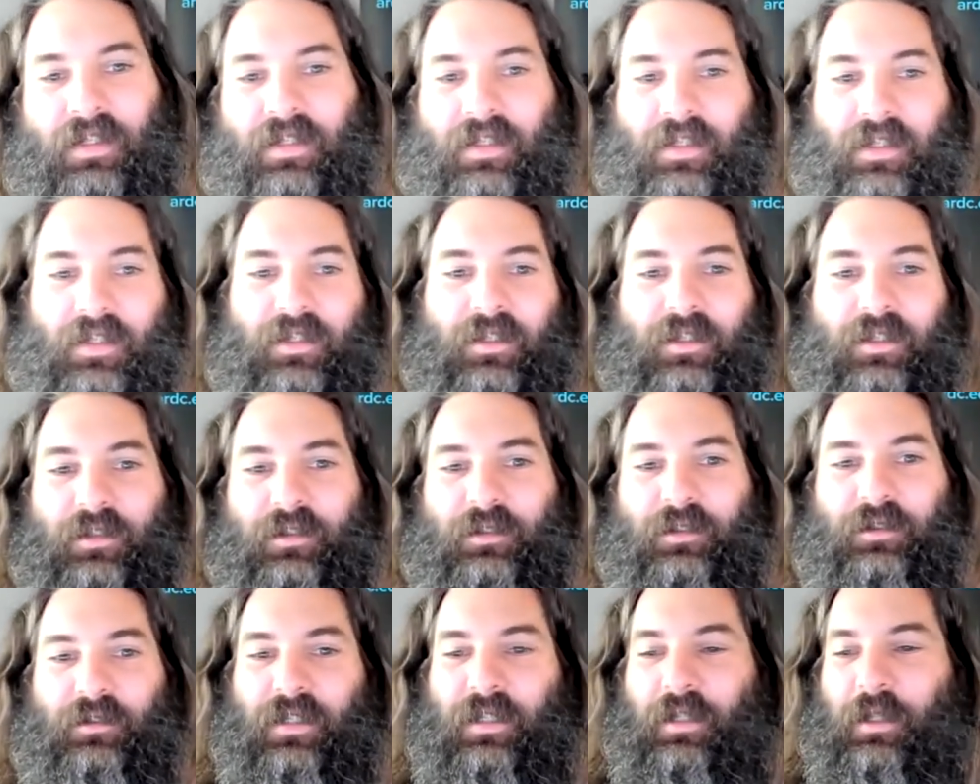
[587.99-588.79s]

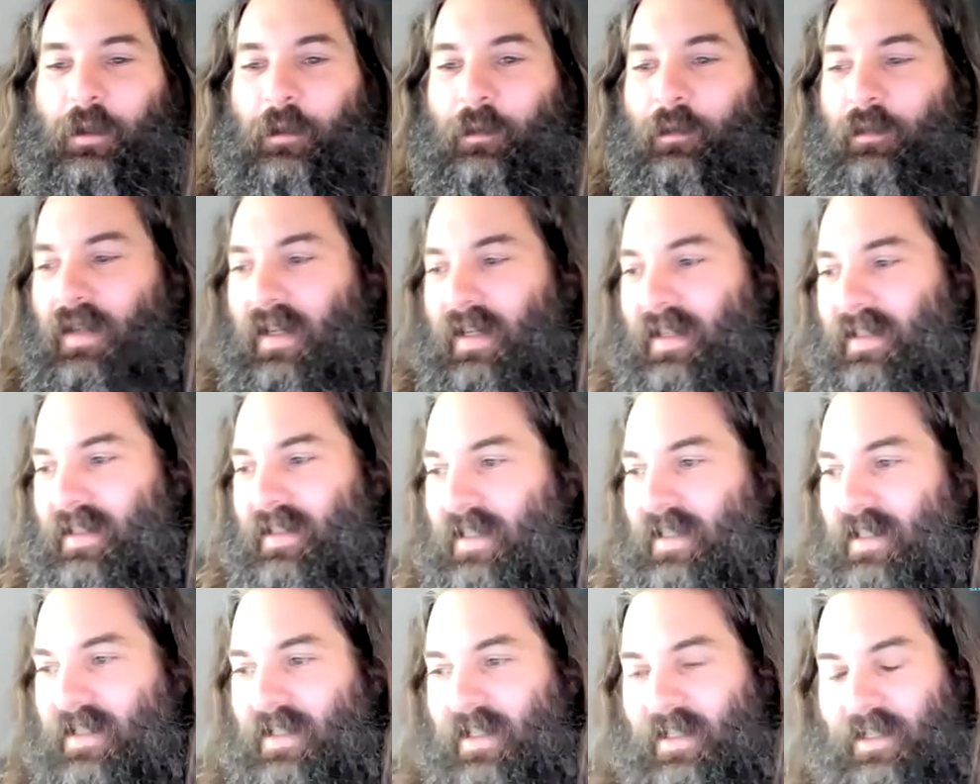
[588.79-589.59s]
So I
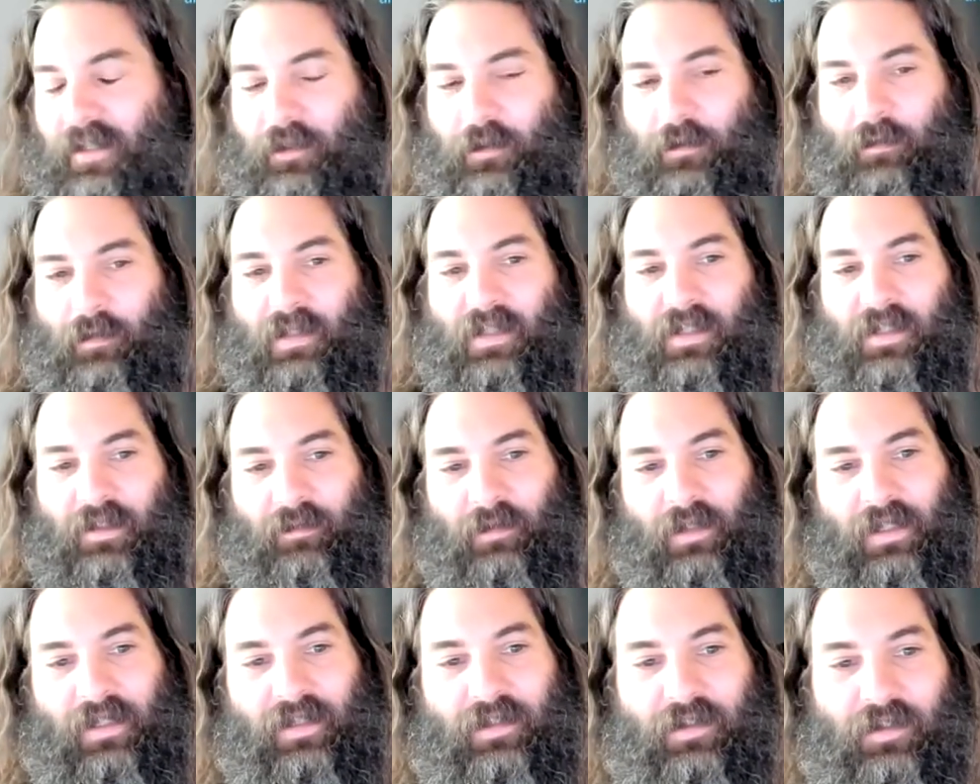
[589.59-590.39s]
dare say it could be
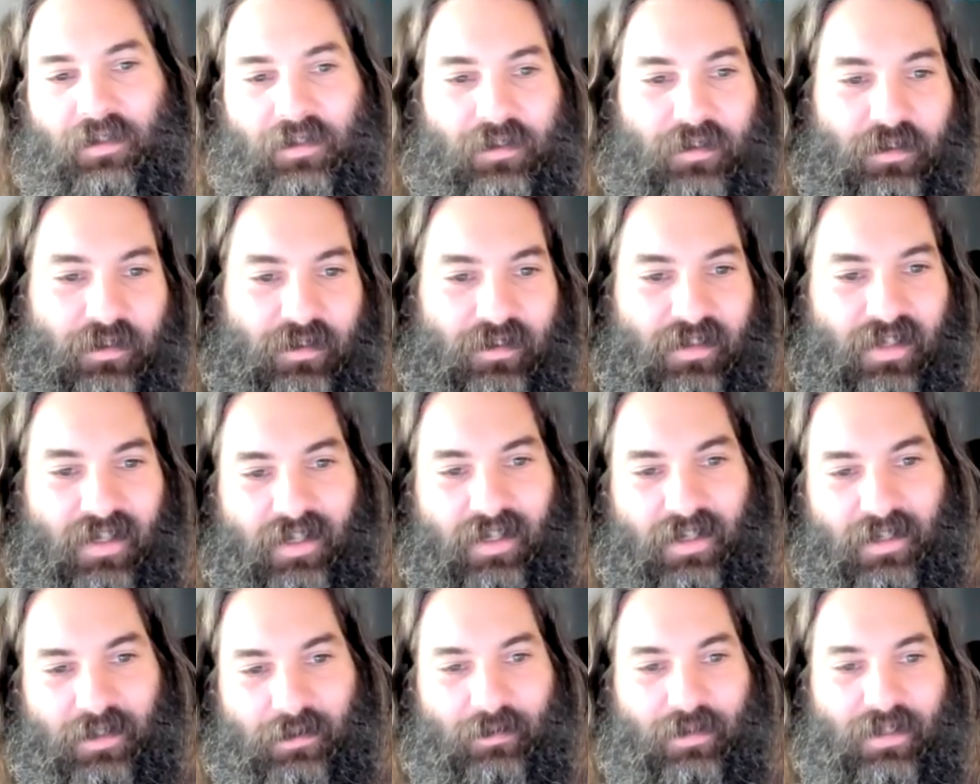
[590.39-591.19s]
similar to
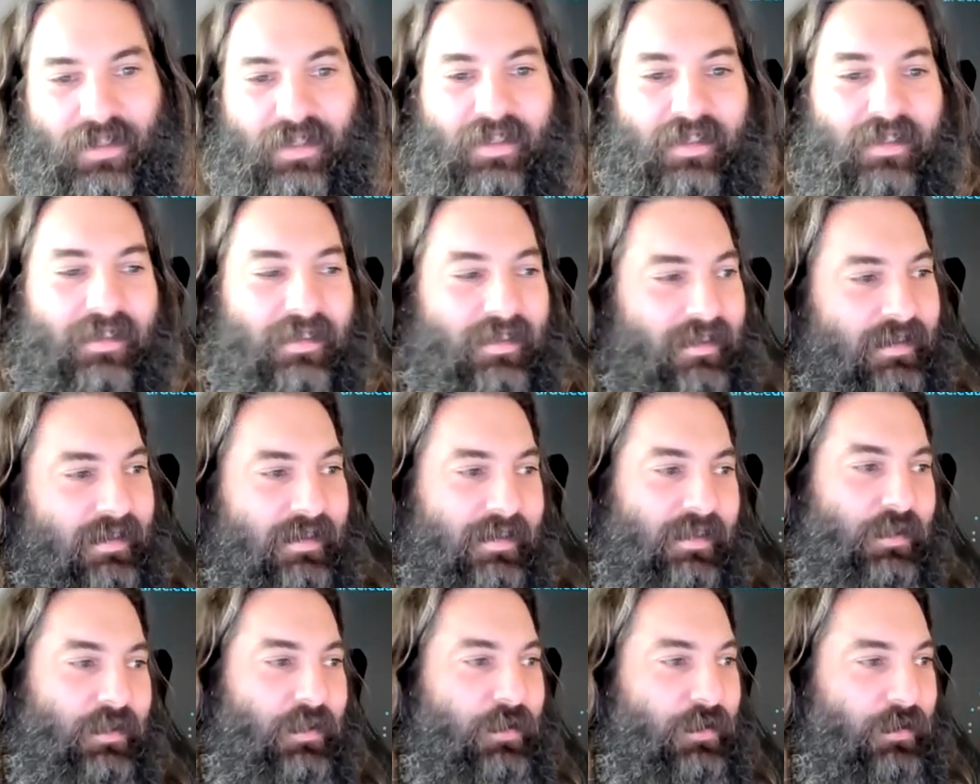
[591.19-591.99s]
hardware.
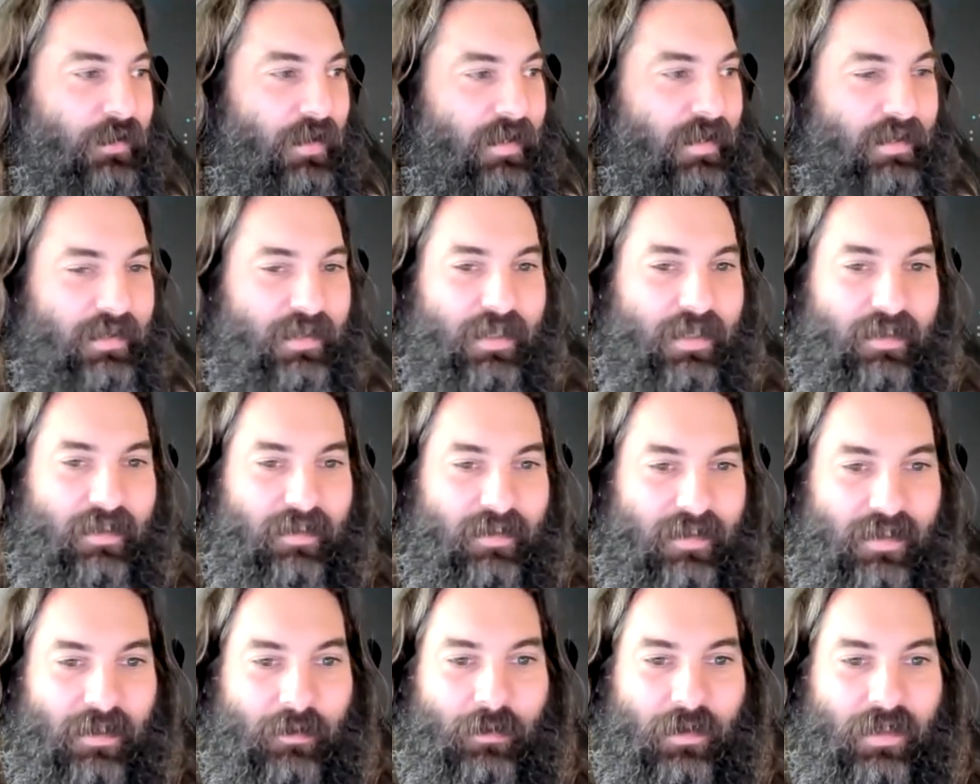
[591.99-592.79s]
You try to
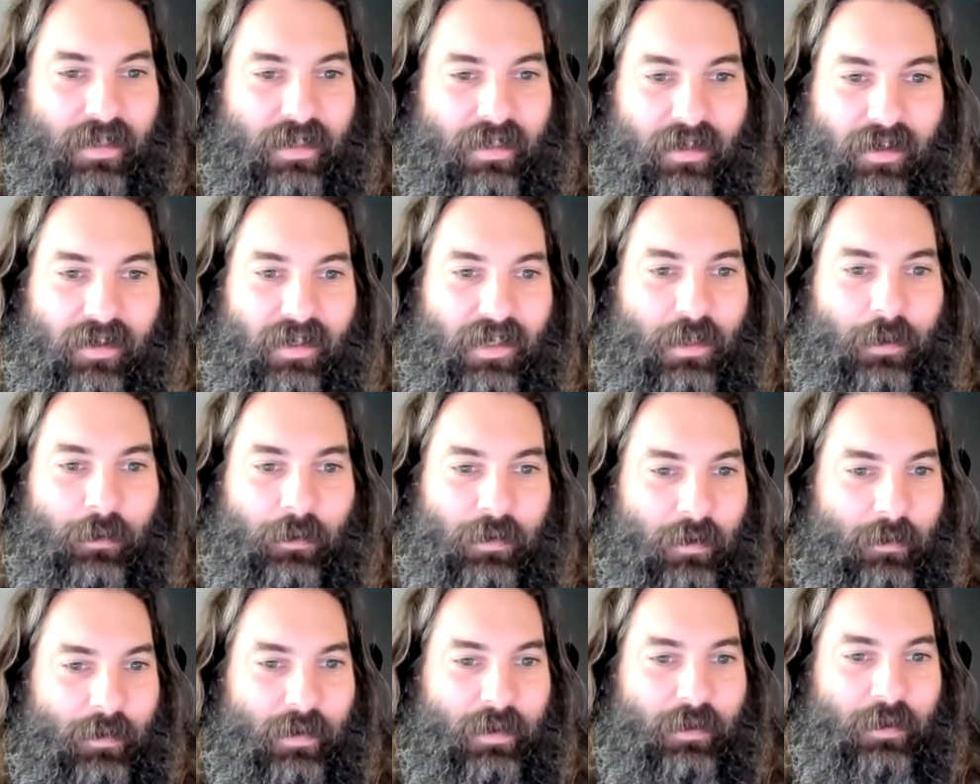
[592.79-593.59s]
tell somebody, oh, I
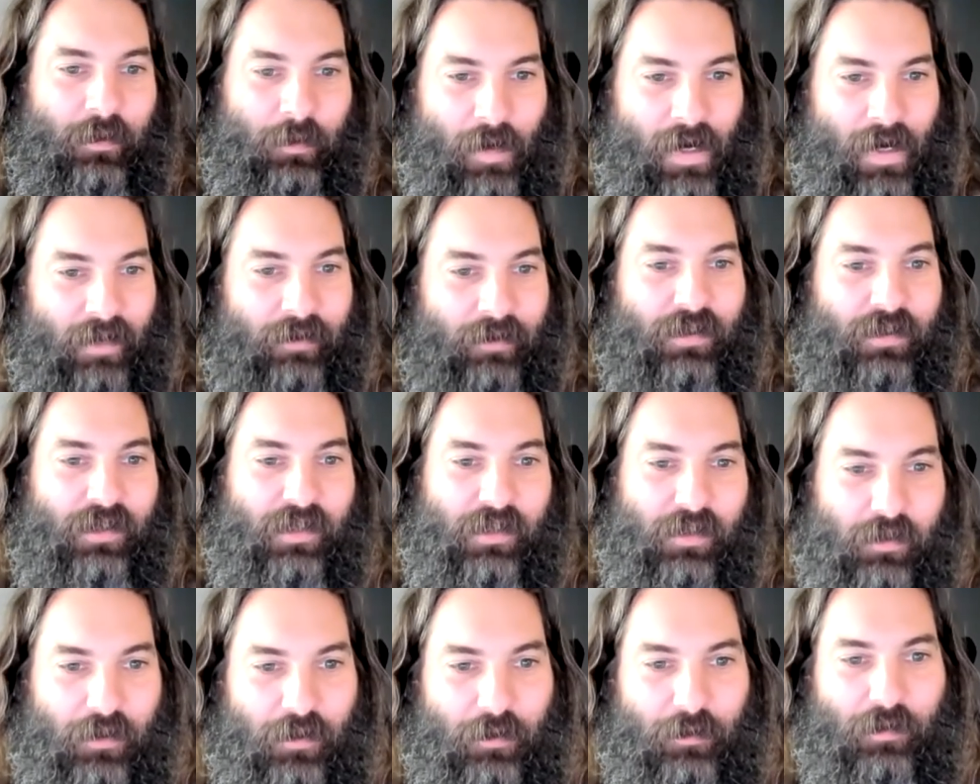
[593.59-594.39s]
want to build a
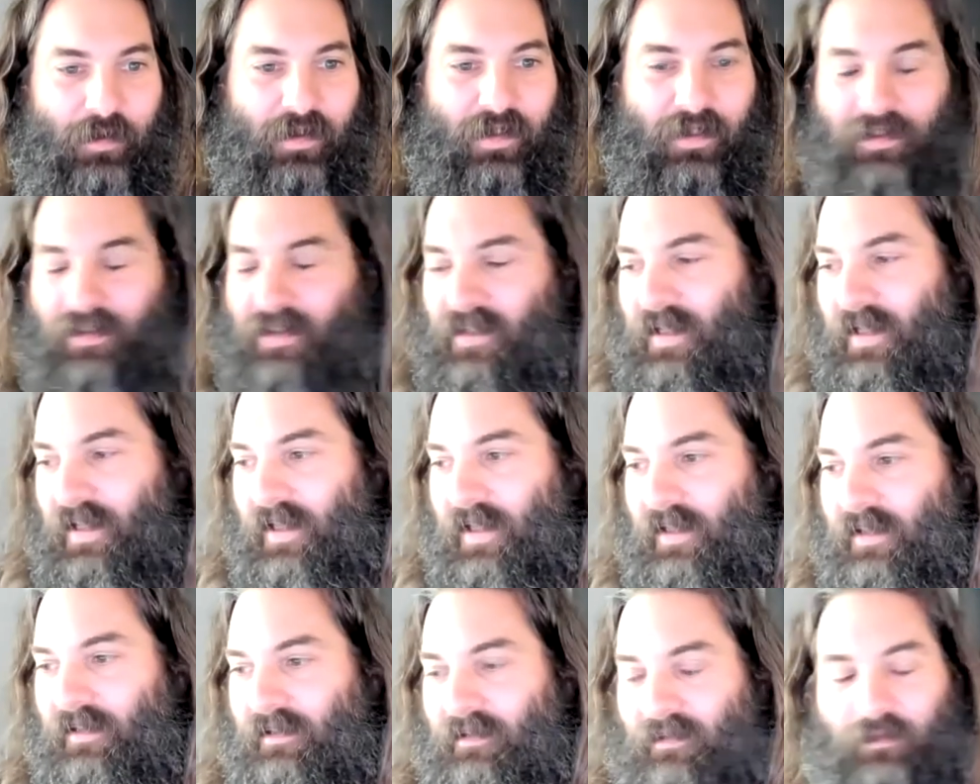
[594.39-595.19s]
microscope. They'll
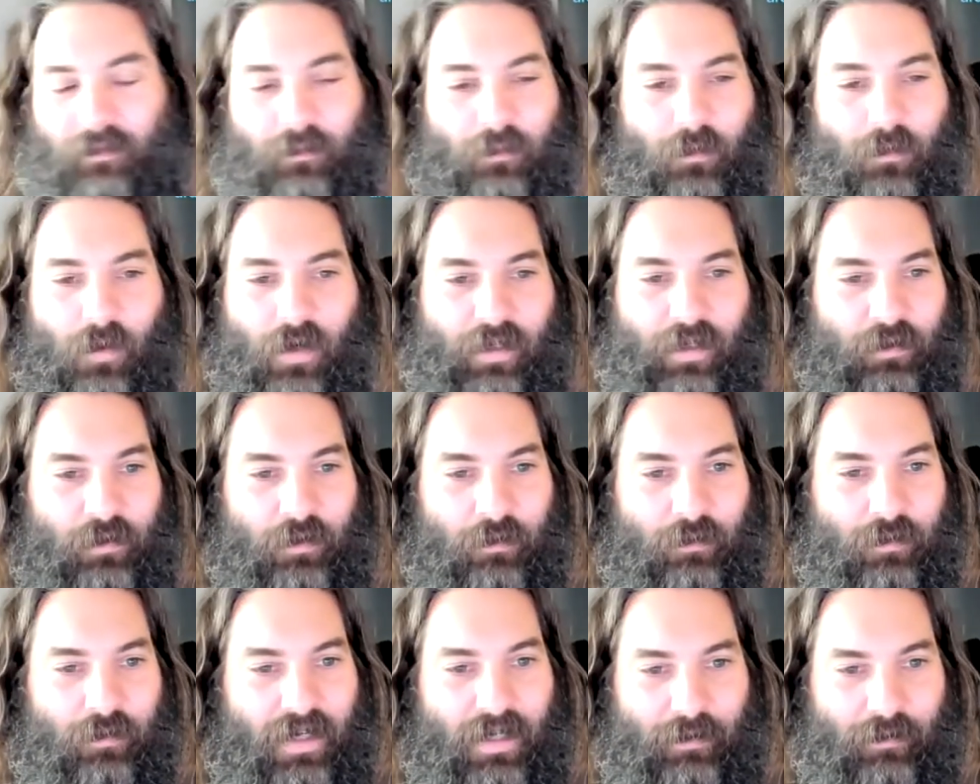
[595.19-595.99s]
say, why don't
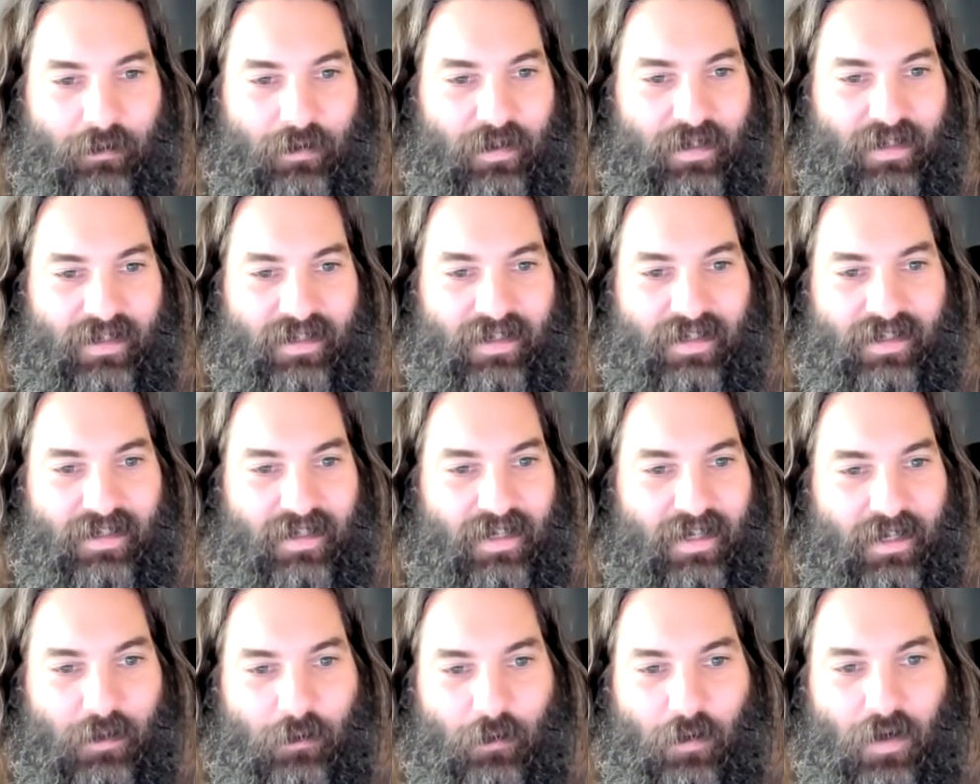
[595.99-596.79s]
you buy one
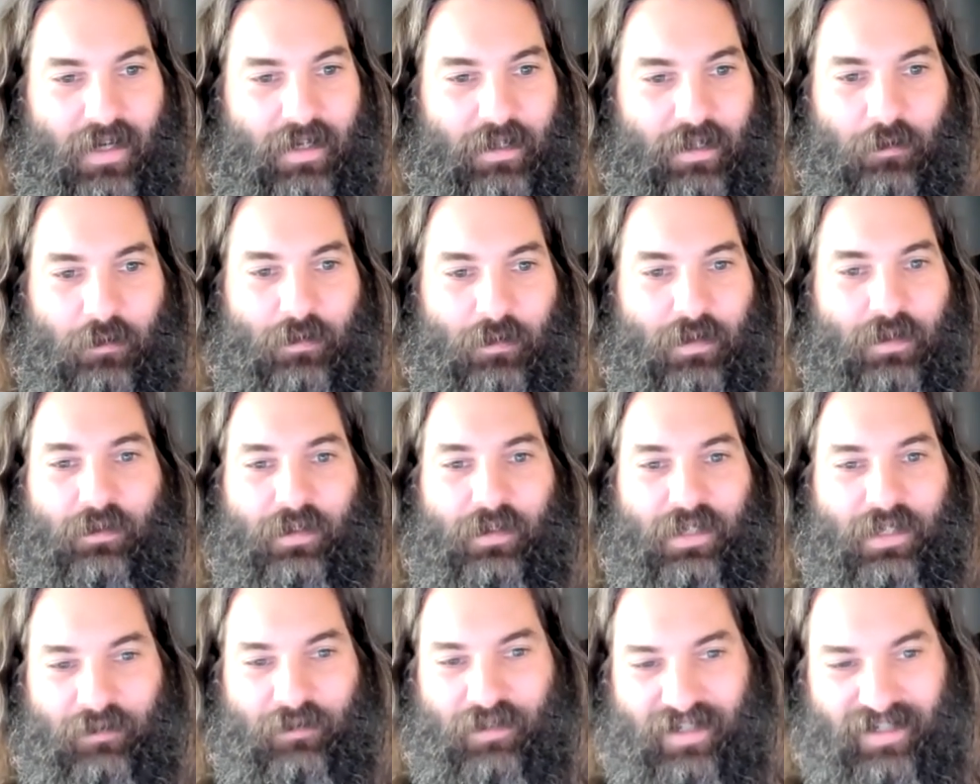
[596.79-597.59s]
instead? Why are you
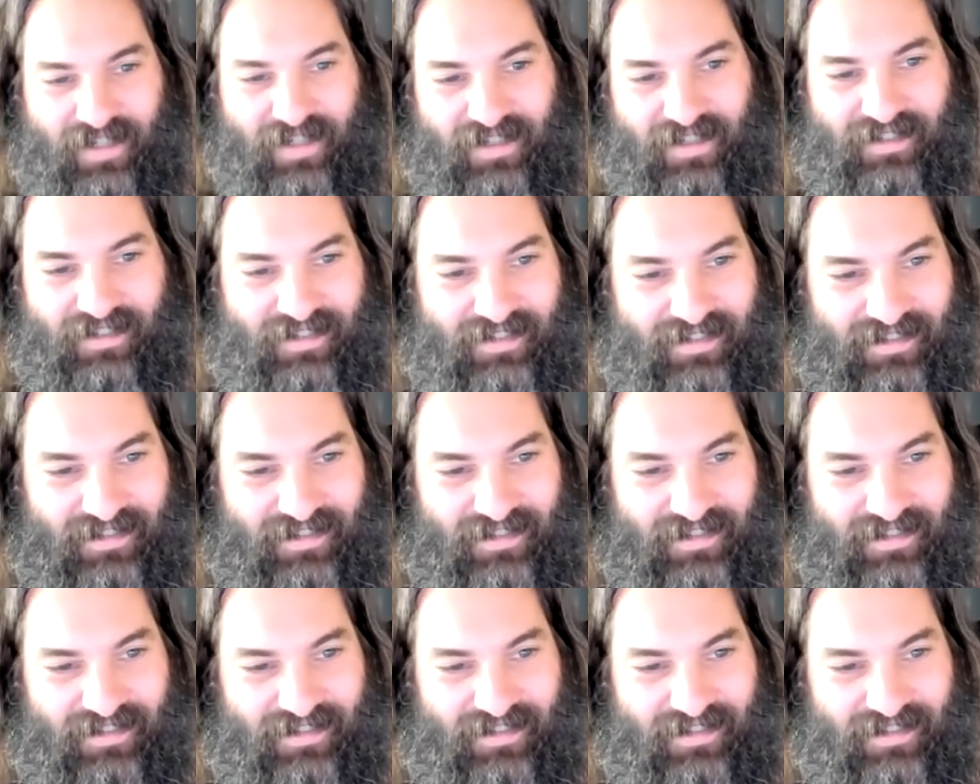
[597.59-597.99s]
building one?